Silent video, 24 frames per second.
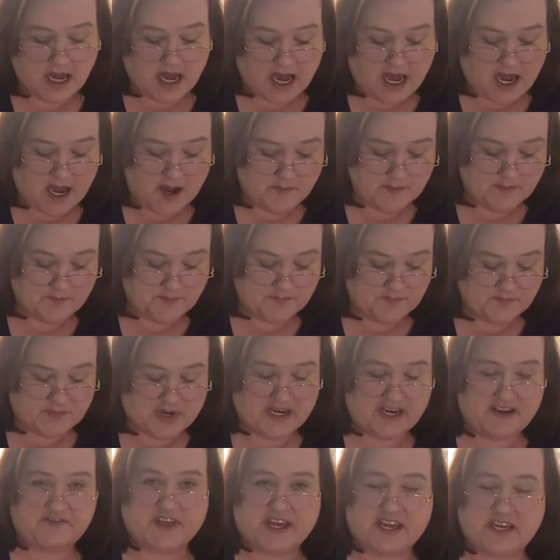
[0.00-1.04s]

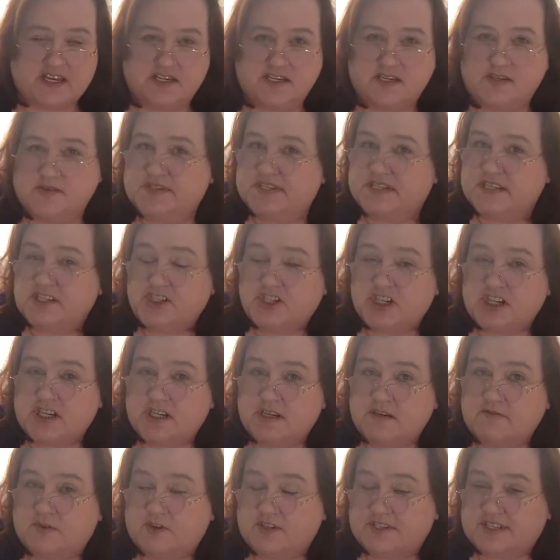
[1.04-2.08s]
But if they can do St.
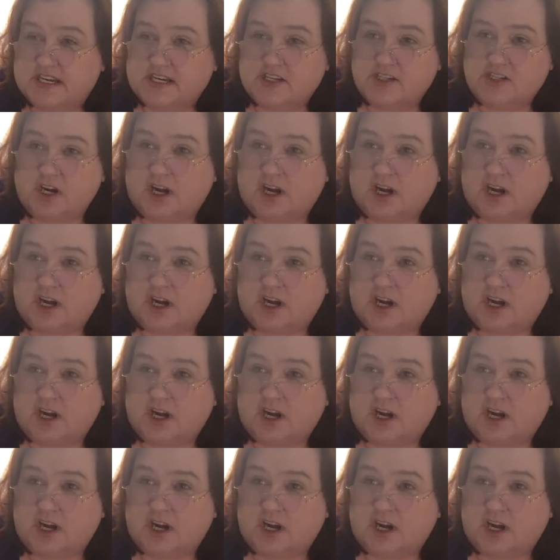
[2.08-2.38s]
John for St.